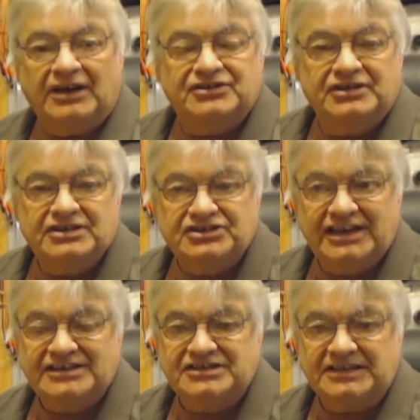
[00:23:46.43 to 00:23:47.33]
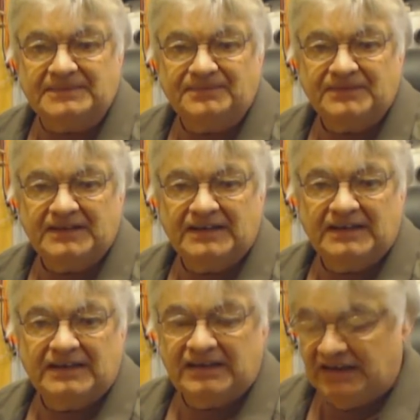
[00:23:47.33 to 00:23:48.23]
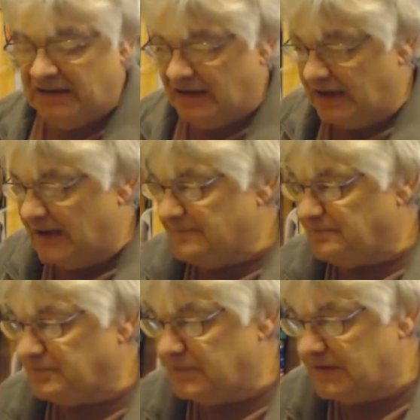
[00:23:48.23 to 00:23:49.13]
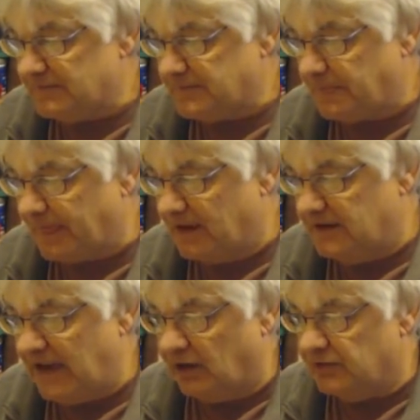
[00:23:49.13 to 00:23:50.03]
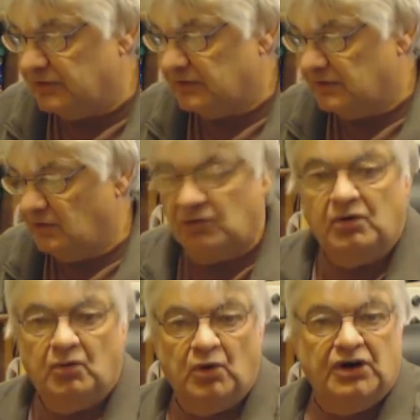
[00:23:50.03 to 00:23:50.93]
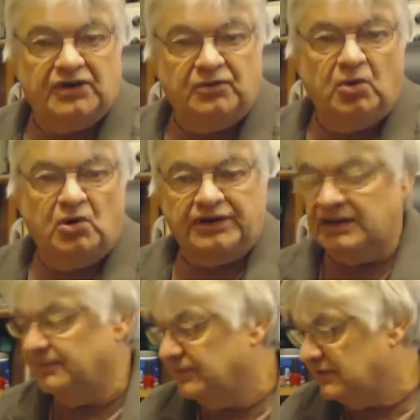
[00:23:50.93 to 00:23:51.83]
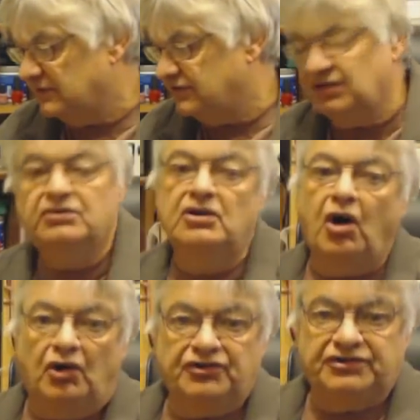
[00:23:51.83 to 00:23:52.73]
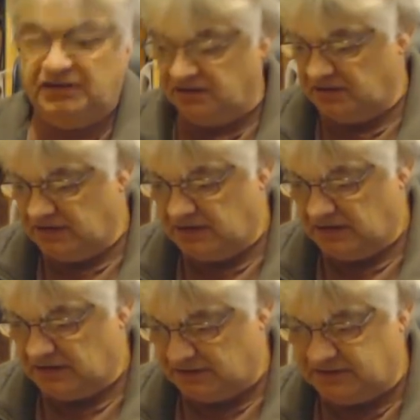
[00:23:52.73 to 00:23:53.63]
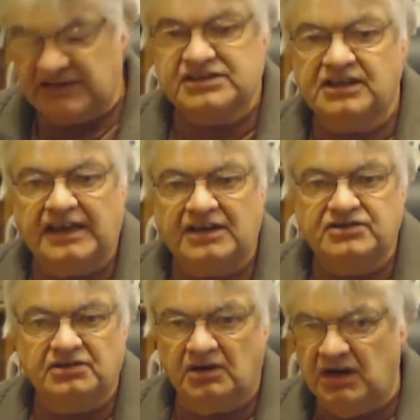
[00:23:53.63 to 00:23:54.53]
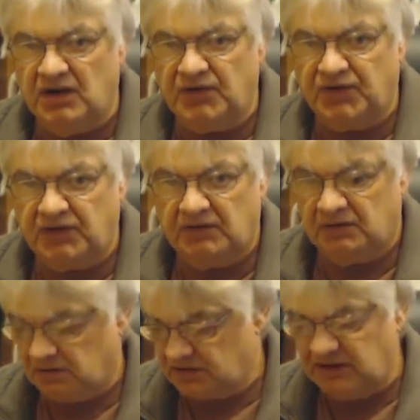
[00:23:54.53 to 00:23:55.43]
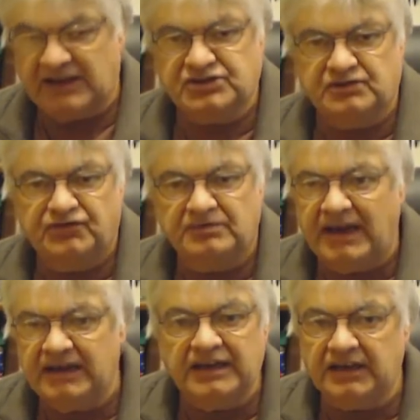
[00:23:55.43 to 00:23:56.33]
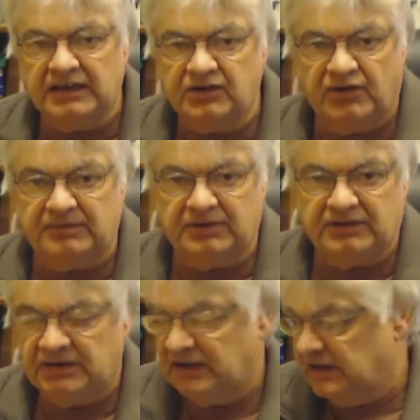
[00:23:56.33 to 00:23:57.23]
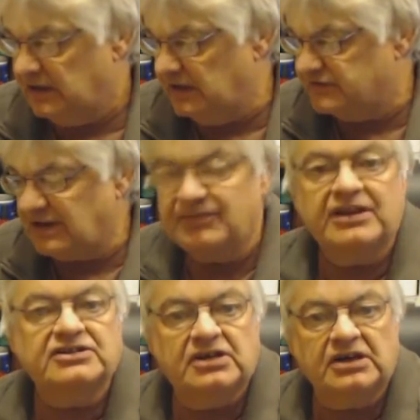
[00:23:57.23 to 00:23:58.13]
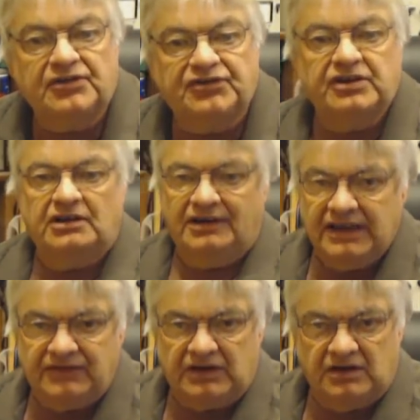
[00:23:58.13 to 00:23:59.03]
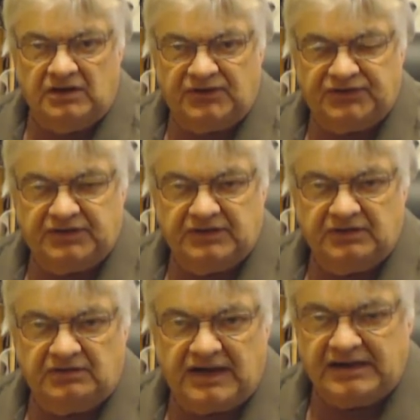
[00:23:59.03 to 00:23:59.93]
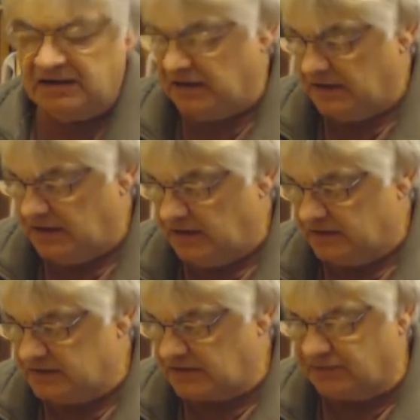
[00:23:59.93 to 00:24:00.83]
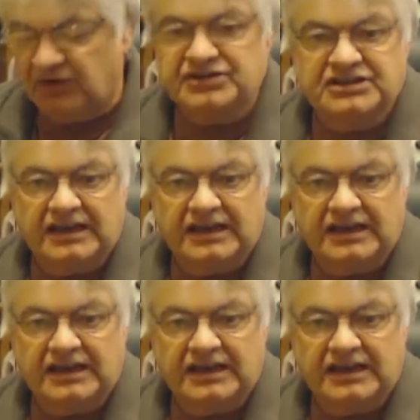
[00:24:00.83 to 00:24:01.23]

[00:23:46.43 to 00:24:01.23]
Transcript: wire to your chassis. Now, word of warning, do not disconnect your earth connection from any equipment. If something's earthed, leave it earthed, alright? I've got to